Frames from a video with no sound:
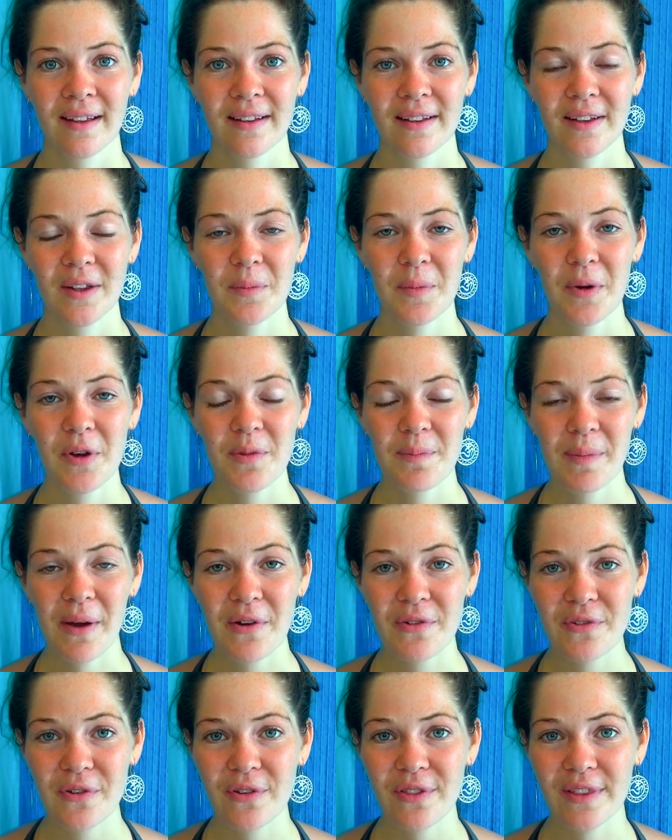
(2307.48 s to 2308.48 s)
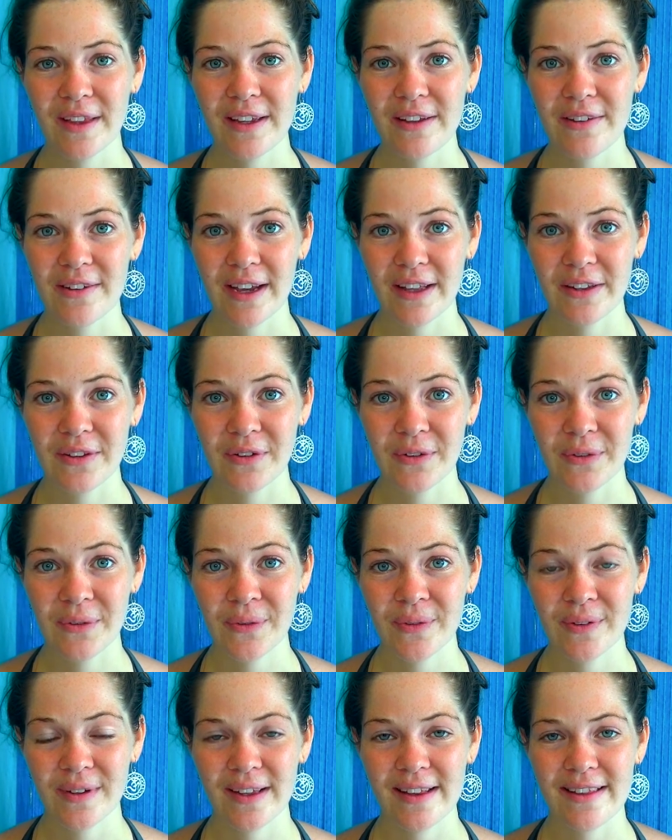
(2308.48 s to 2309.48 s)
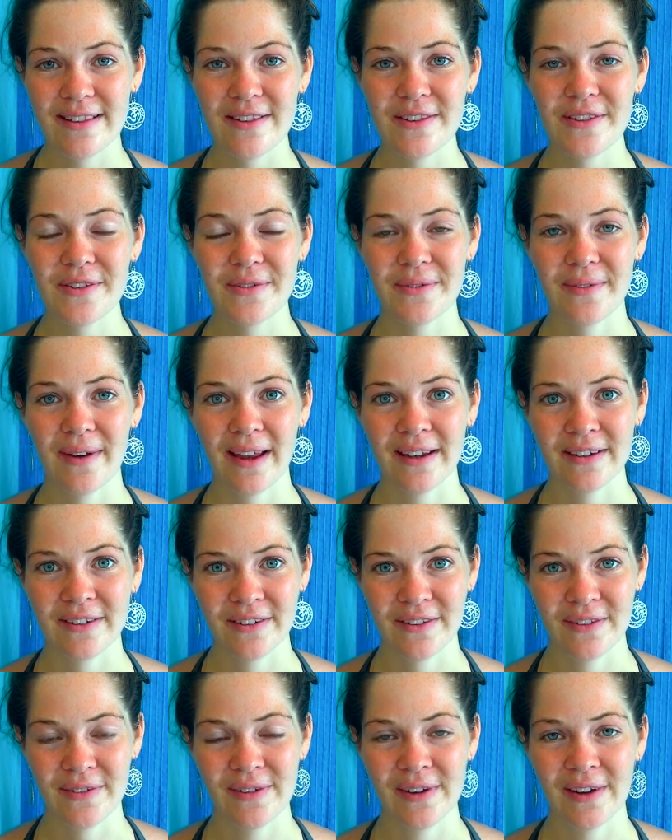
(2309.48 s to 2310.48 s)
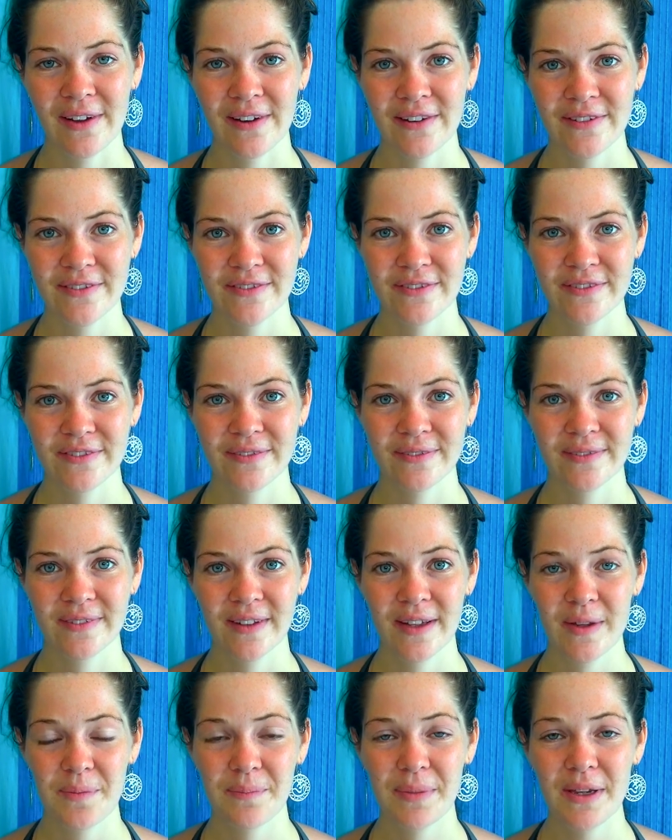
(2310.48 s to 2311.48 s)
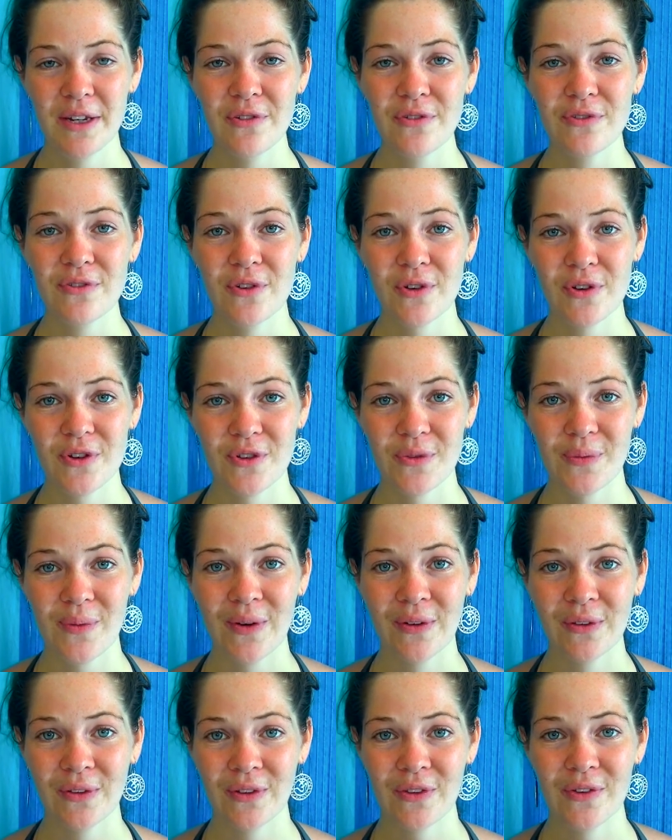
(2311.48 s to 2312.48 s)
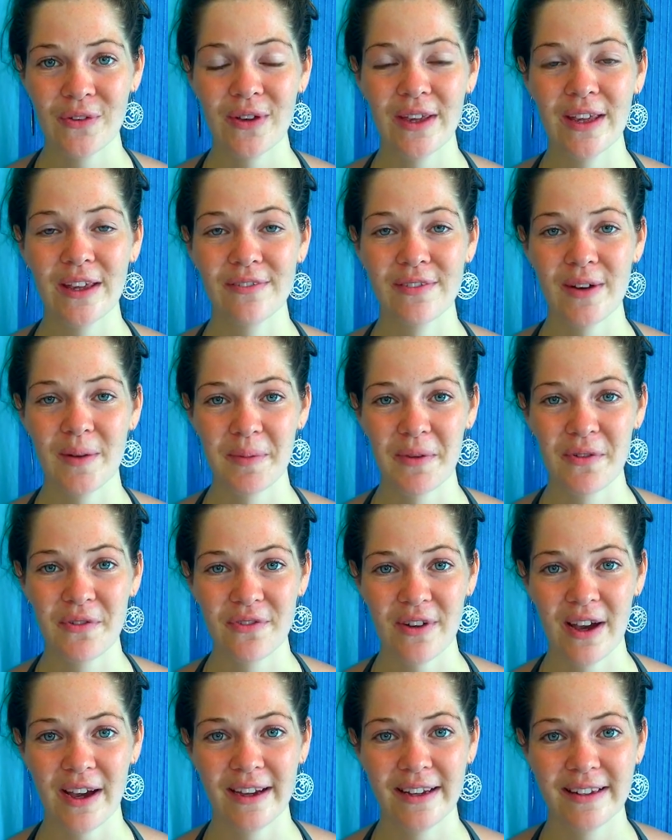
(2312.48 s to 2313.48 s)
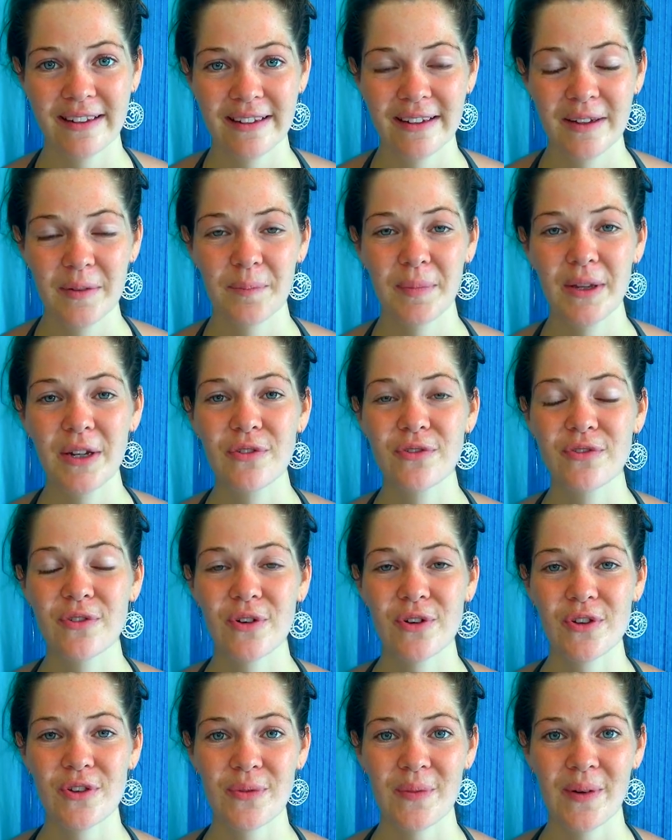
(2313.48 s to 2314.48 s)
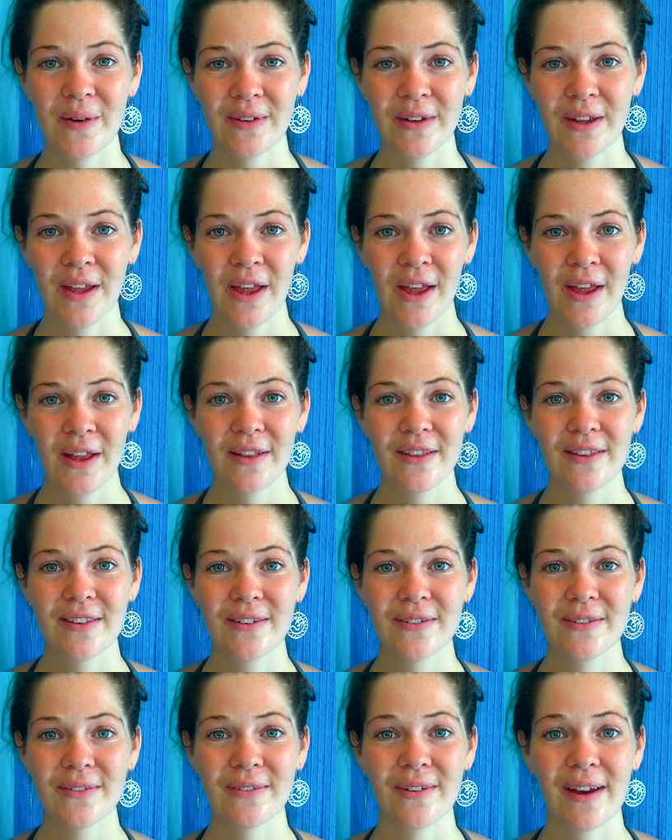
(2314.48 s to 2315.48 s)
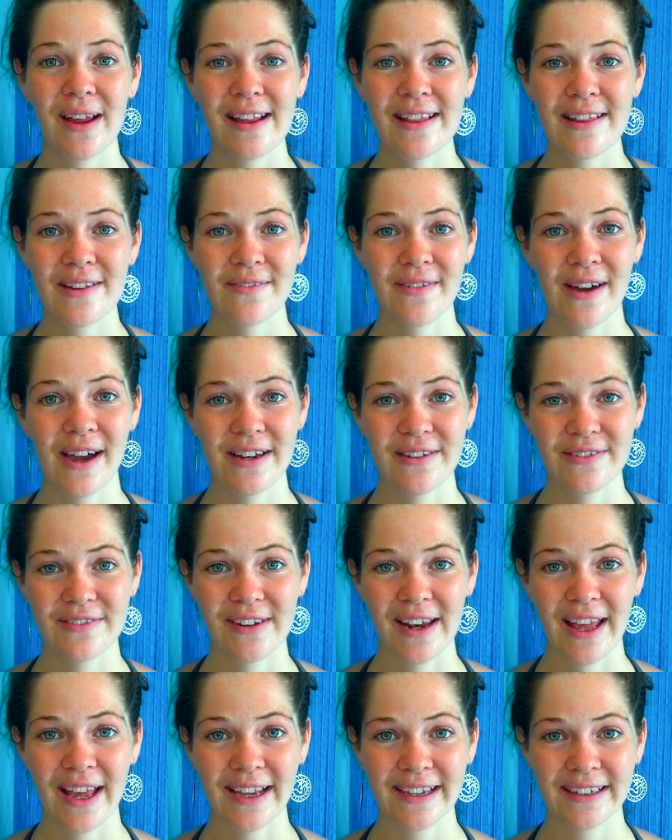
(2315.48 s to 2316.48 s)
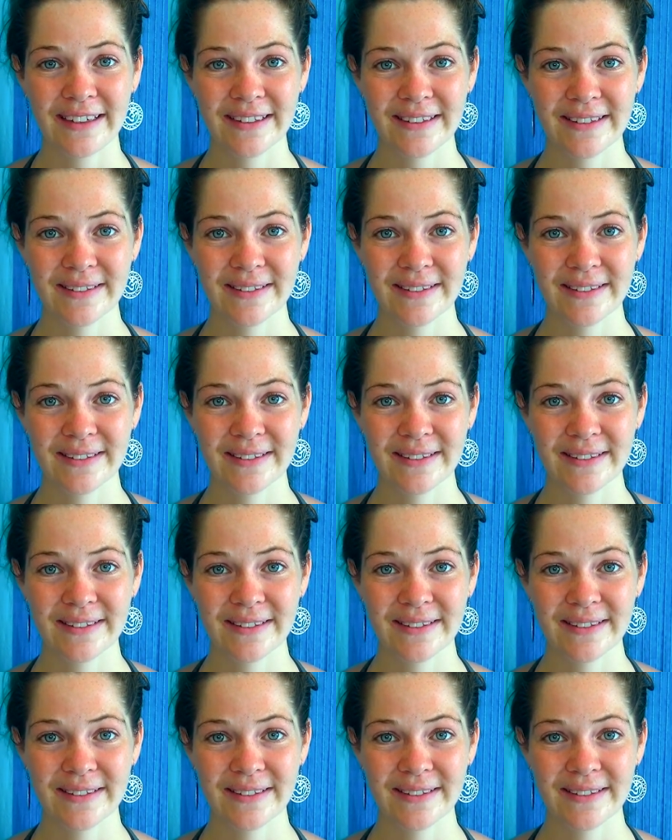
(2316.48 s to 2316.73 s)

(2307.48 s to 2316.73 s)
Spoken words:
The most powerful thing you can do is to surrender to love. Be the first one to give up the fight. Be the first one to raise a white flag.